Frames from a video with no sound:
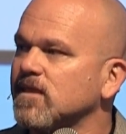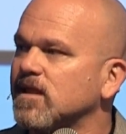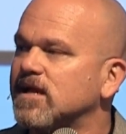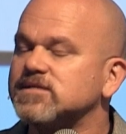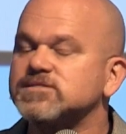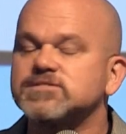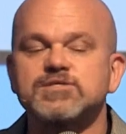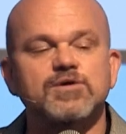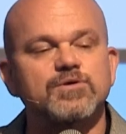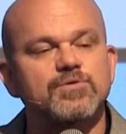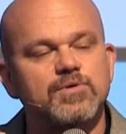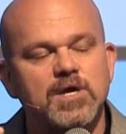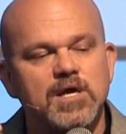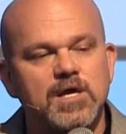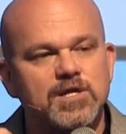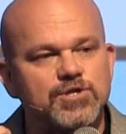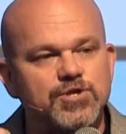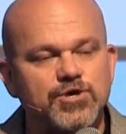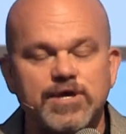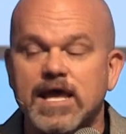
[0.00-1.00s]
And so,
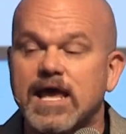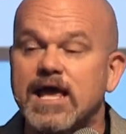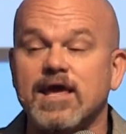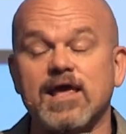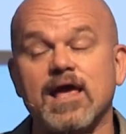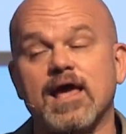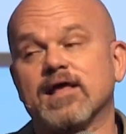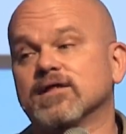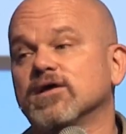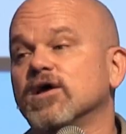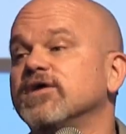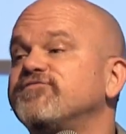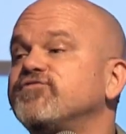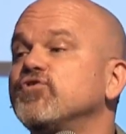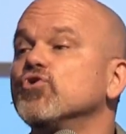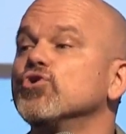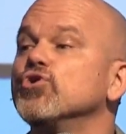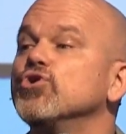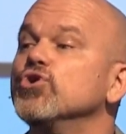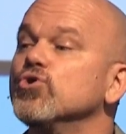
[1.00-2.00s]
look, if
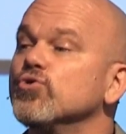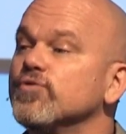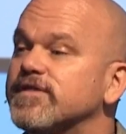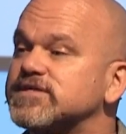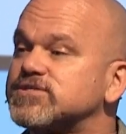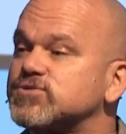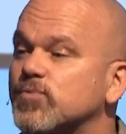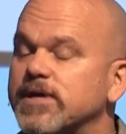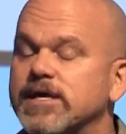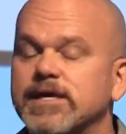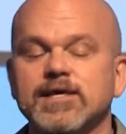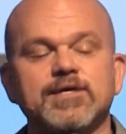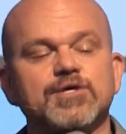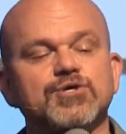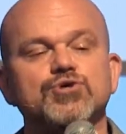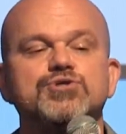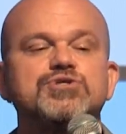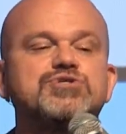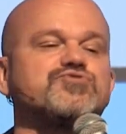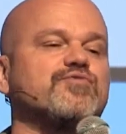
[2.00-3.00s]
you're new this week,
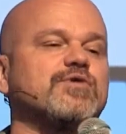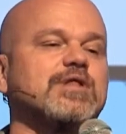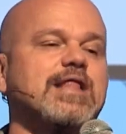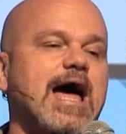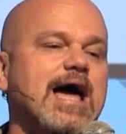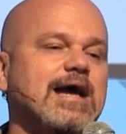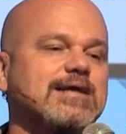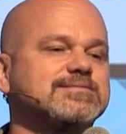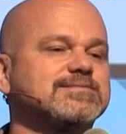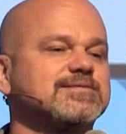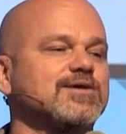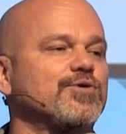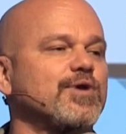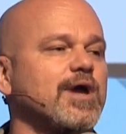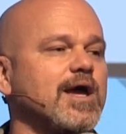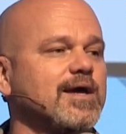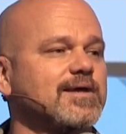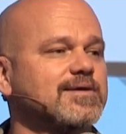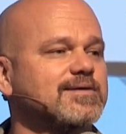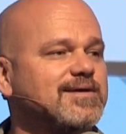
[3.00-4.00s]
you just relax,
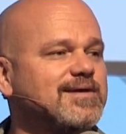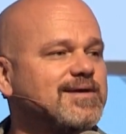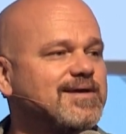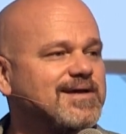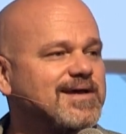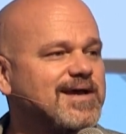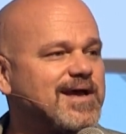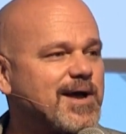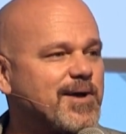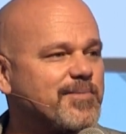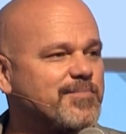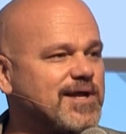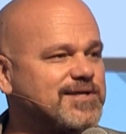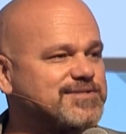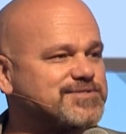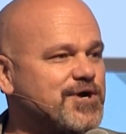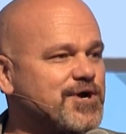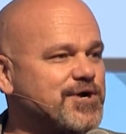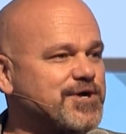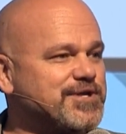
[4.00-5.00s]
okay? I'm not
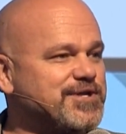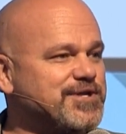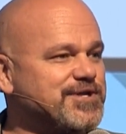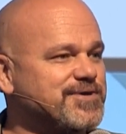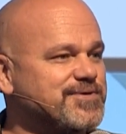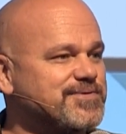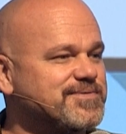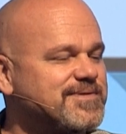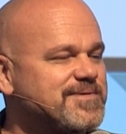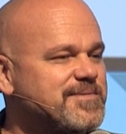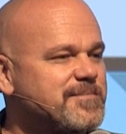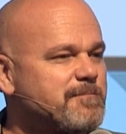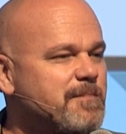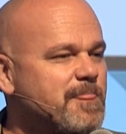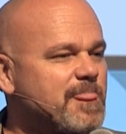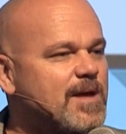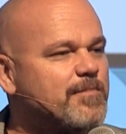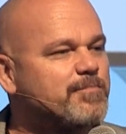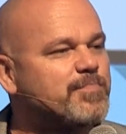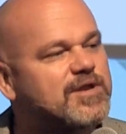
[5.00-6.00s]
talking to you.
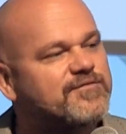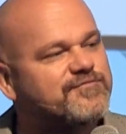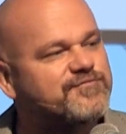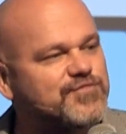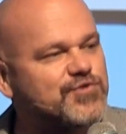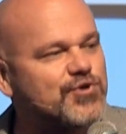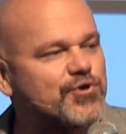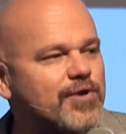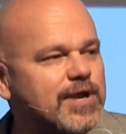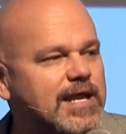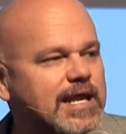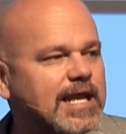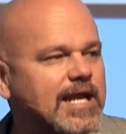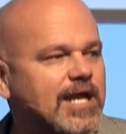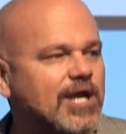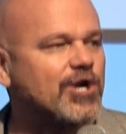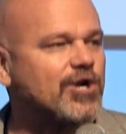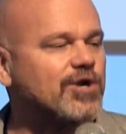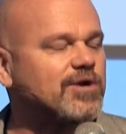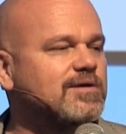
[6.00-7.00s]
But if you're
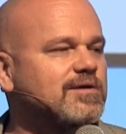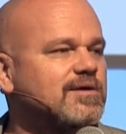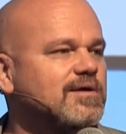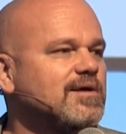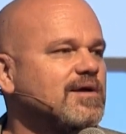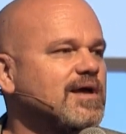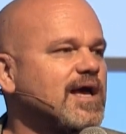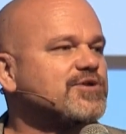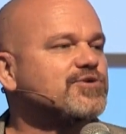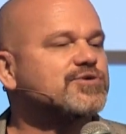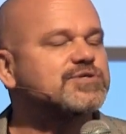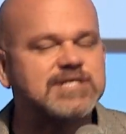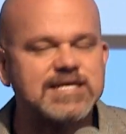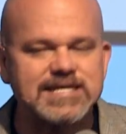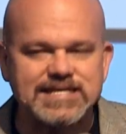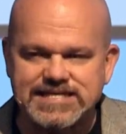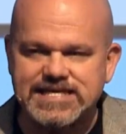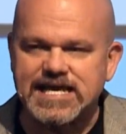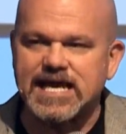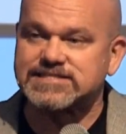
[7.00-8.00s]
here and you're
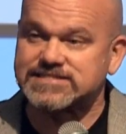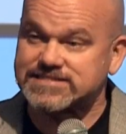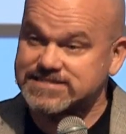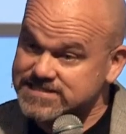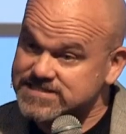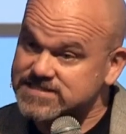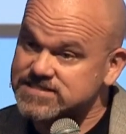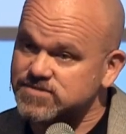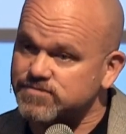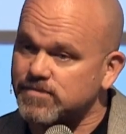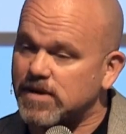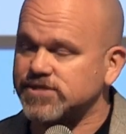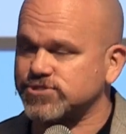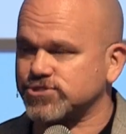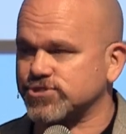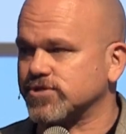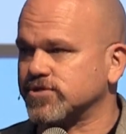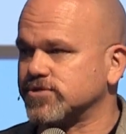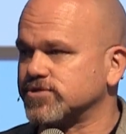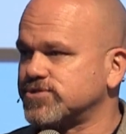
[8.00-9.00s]
saying, yes, this is my
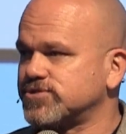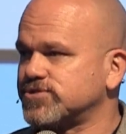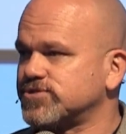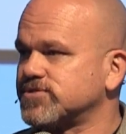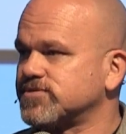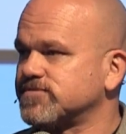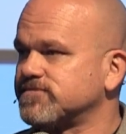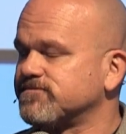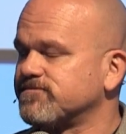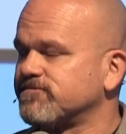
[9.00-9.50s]
church,